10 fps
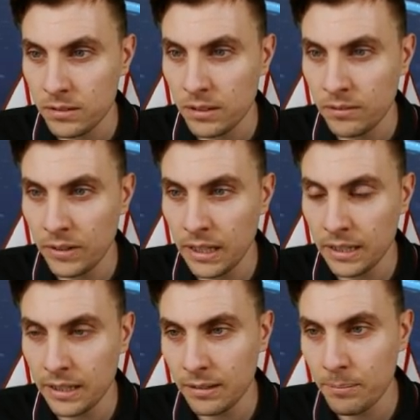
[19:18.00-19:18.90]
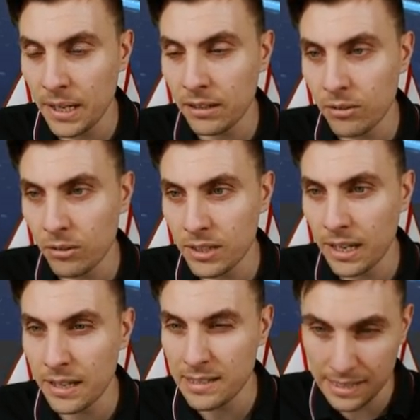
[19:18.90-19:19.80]
I feel like the Metagross
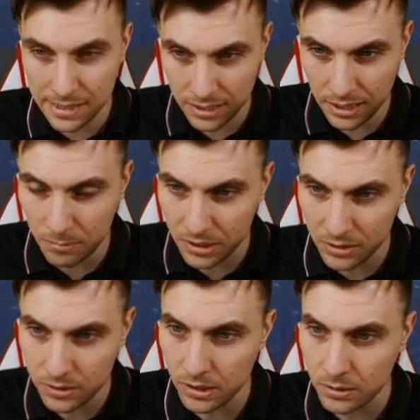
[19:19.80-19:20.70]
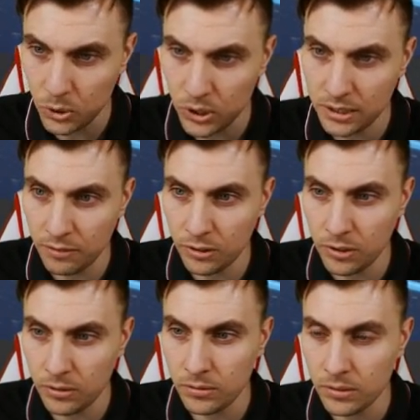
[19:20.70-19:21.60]
against this team is, is pretty
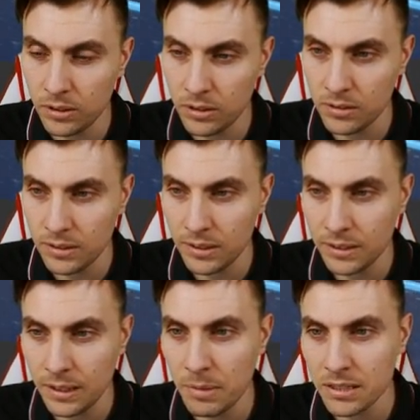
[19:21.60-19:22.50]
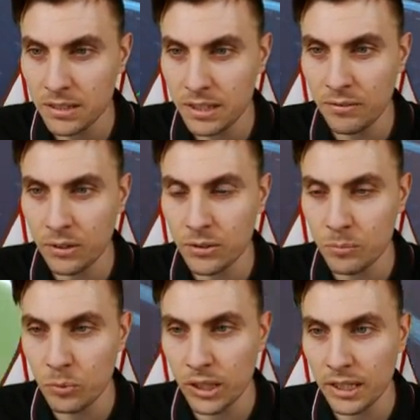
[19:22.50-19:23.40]
difficult. Because it makes it difficult to
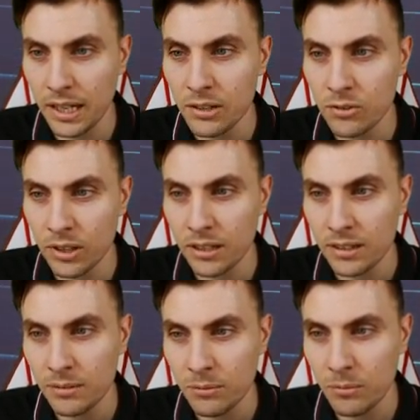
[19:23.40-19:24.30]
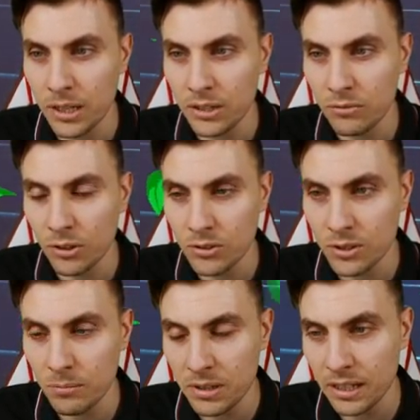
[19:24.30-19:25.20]
bring Kingdra when you've got
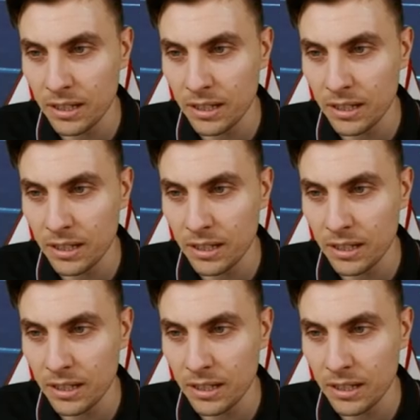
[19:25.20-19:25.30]
something